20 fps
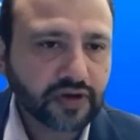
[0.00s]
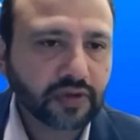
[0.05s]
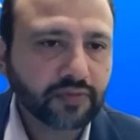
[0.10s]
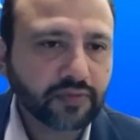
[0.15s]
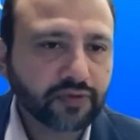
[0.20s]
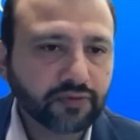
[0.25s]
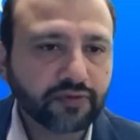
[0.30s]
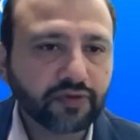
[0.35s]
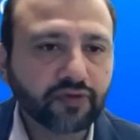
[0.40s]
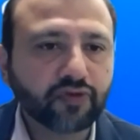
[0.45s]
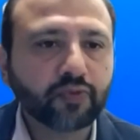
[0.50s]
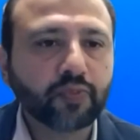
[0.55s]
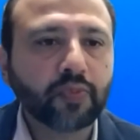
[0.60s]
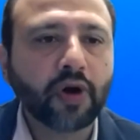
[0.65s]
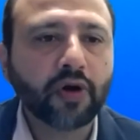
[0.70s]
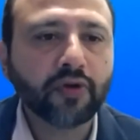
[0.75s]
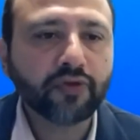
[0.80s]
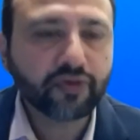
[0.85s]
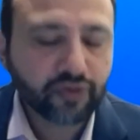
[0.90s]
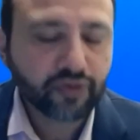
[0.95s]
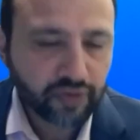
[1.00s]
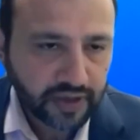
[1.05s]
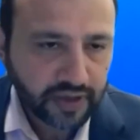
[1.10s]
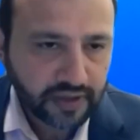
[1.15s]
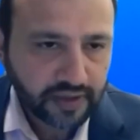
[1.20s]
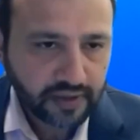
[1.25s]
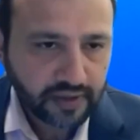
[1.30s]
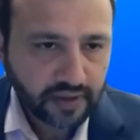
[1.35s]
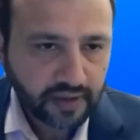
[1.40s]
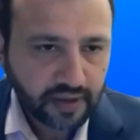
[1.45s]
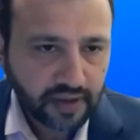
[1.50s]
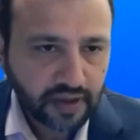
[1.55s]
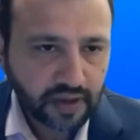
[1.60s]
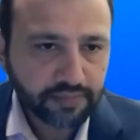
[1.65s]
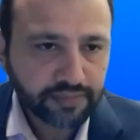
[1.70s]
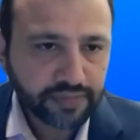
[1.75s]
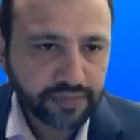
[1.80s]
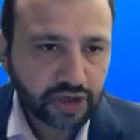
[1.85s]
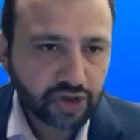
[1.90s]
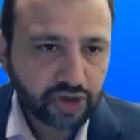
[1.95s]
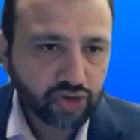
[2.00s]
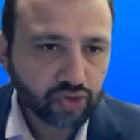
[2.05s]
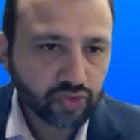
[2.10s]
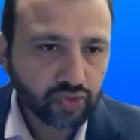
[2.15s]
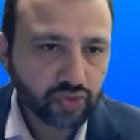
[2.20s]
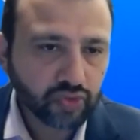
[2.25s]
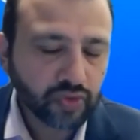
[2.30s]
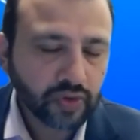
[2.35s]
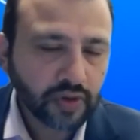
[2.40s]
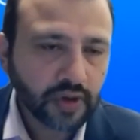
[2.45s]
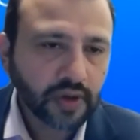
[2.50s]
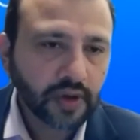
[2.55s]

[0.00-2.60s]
terms of response rate compared to